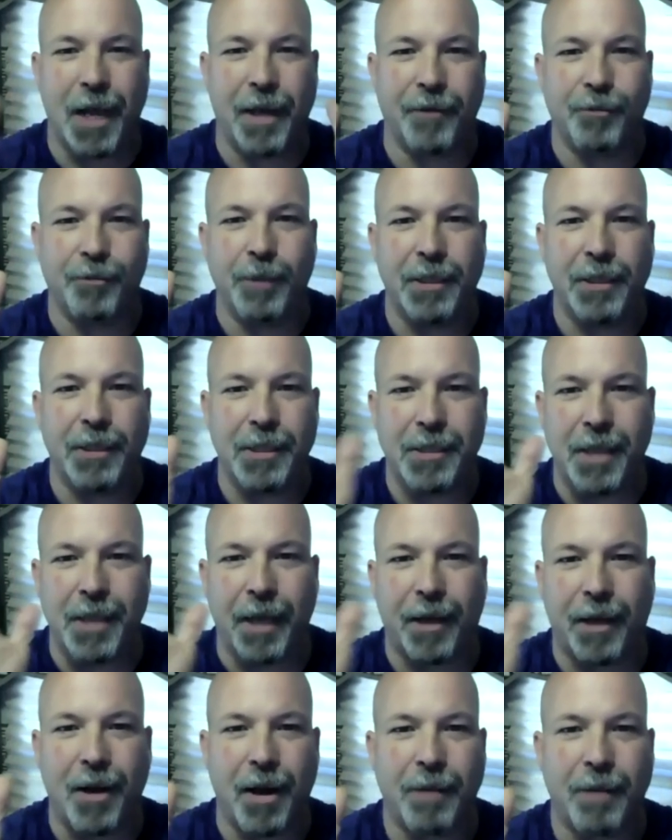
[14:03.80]
of me, this
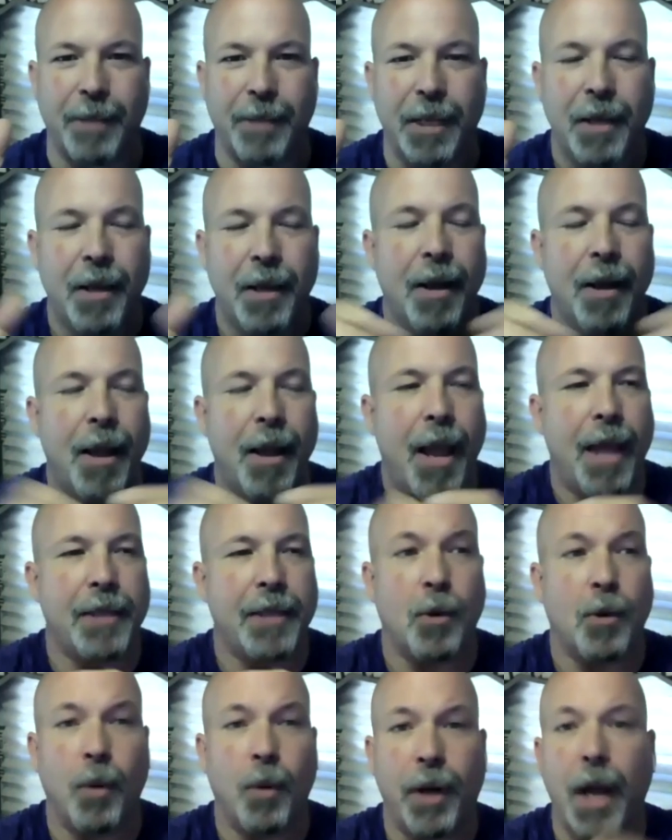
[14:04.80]
dichotomy. And
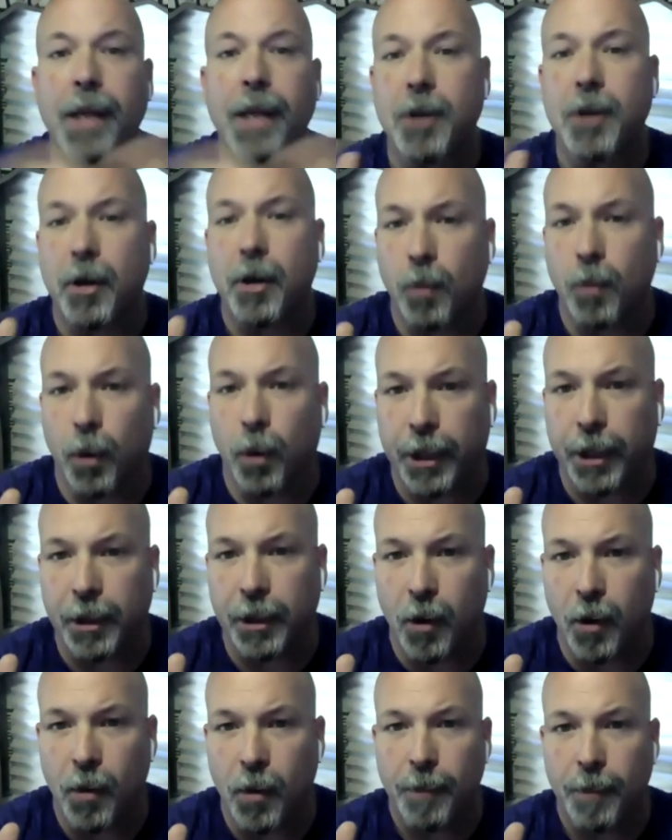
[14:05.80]
so when I started working
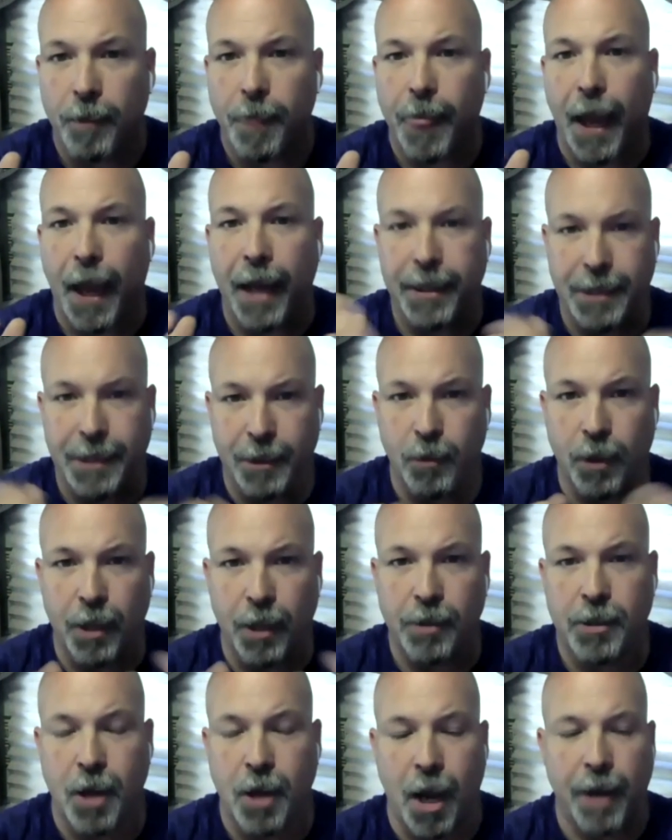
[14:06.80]
though, I did what I
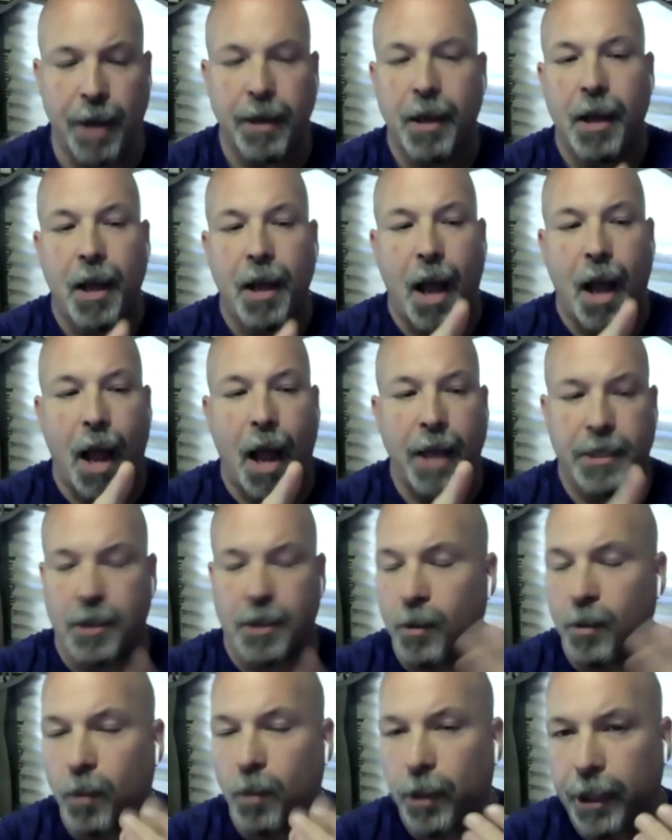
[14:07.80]
was taught. I
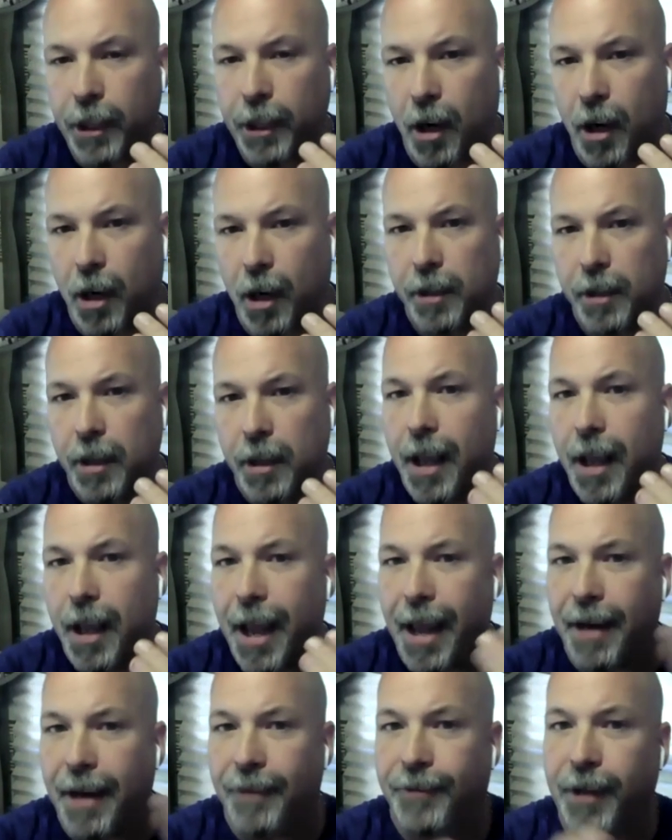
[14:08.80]
started working hard.
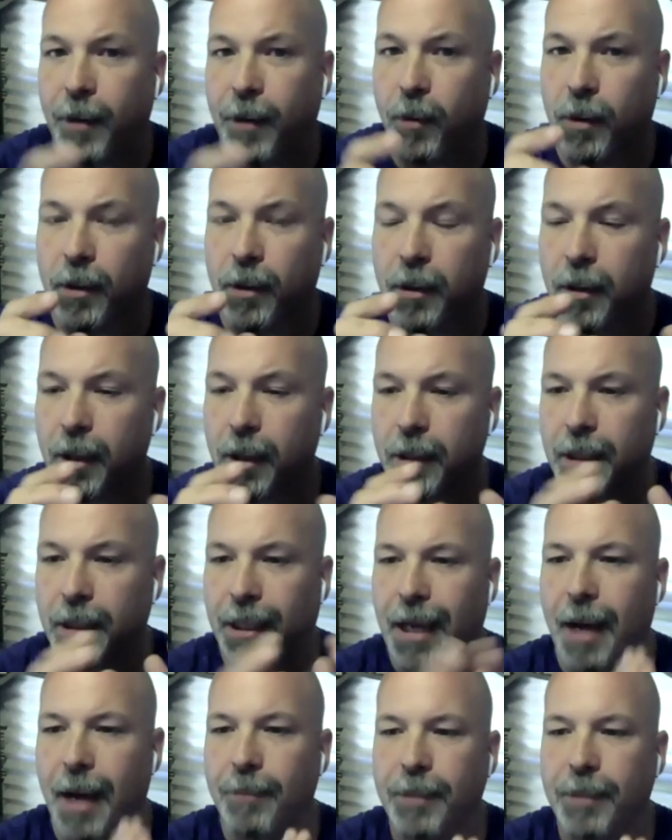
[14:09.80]
And if they were the
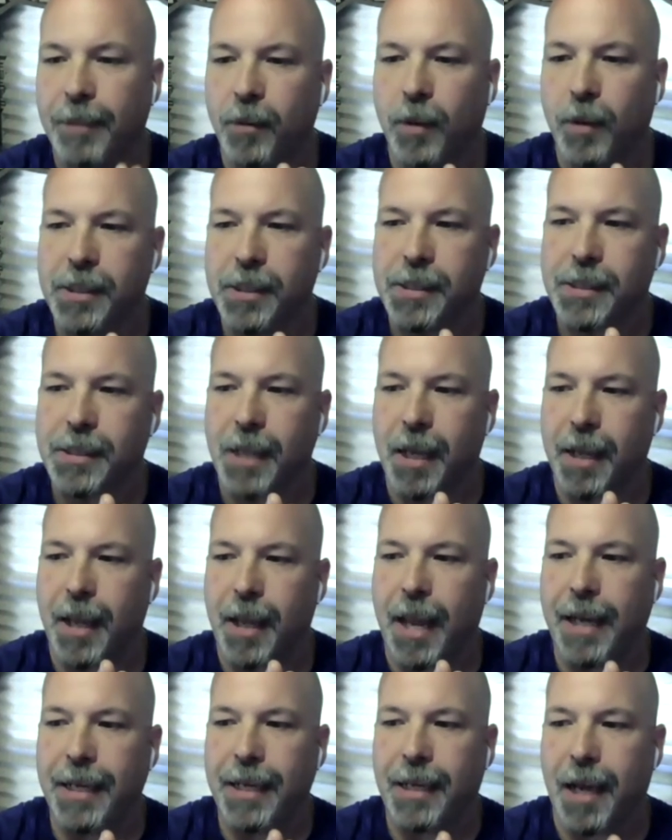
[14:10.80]
company was
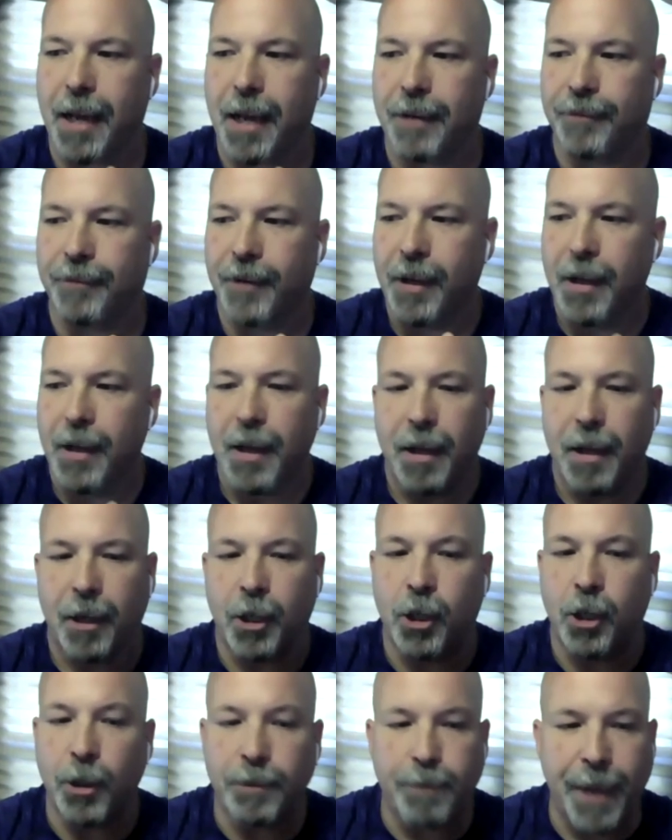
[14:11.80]
any kind of
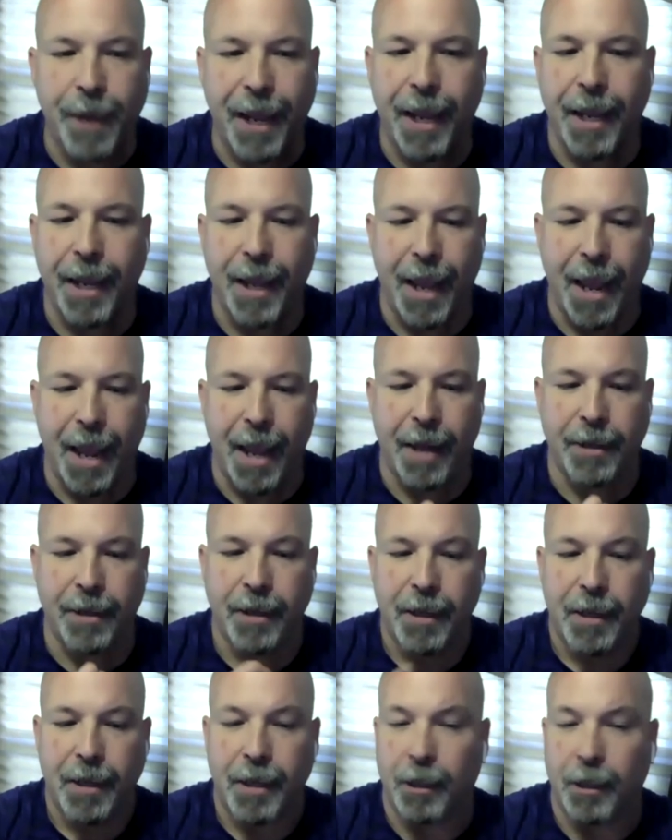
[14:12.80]
good pay and
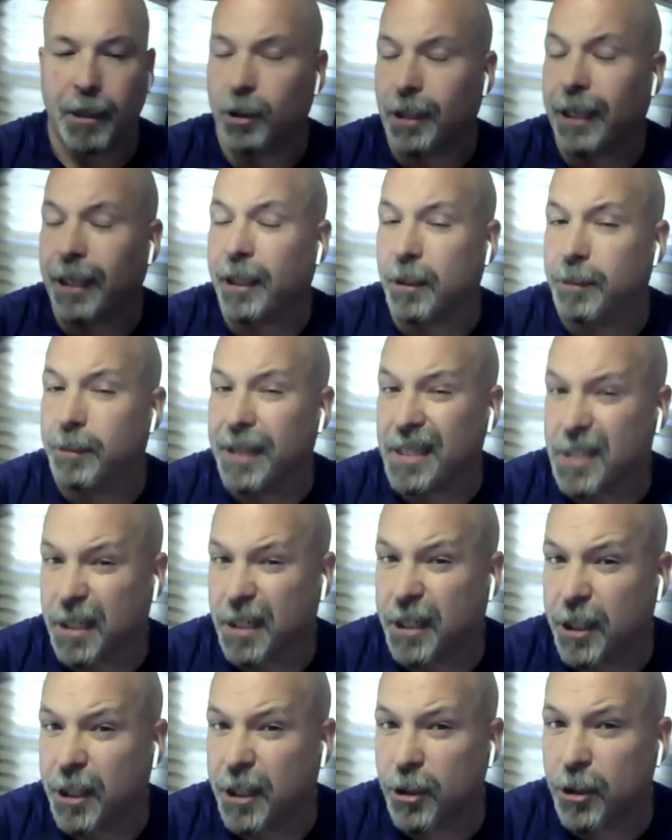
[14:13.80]
it looked like it'd be a
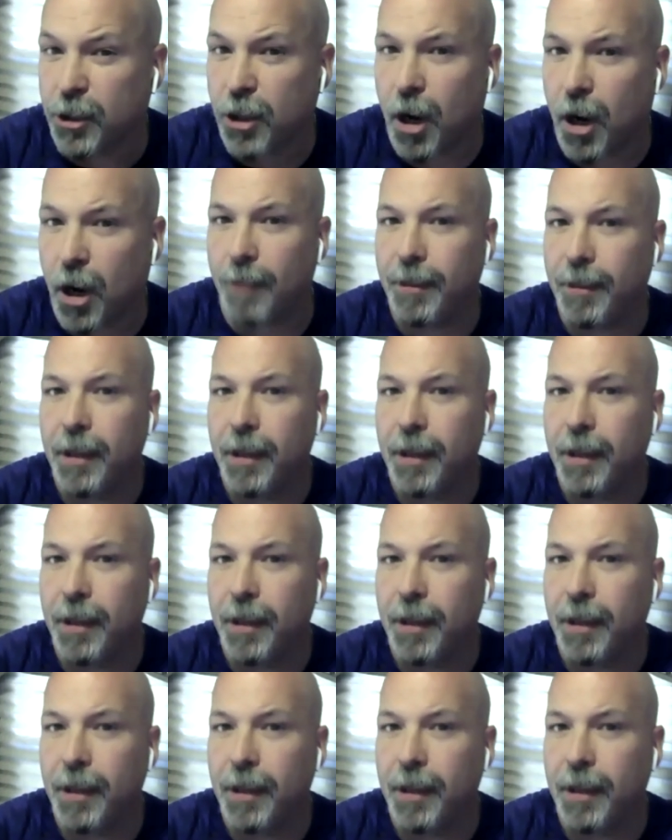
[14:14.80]
secure job,